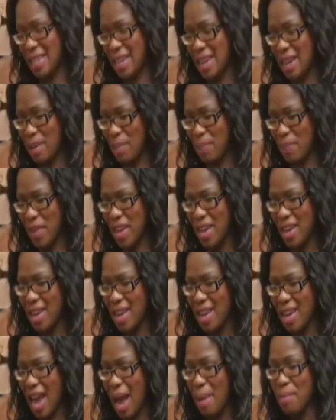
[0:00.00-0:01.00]

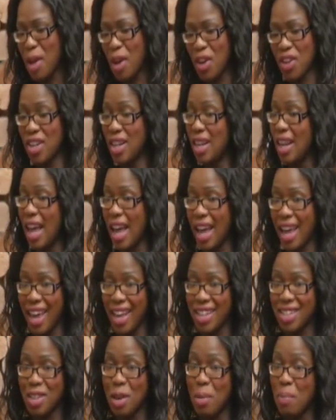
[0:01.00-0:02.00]
I'm not gonna lie,
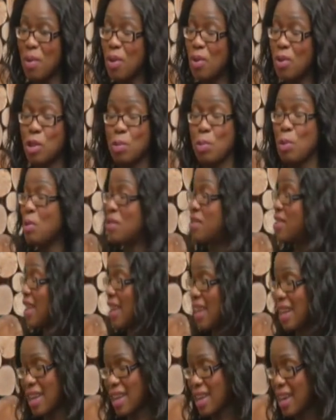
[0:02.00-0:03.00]
it's not been smooth
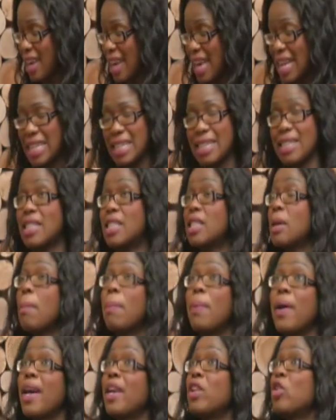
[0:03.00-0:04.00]
sailing. It's
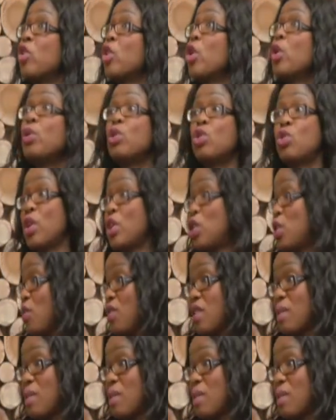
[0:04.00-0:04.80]
by no stretch of the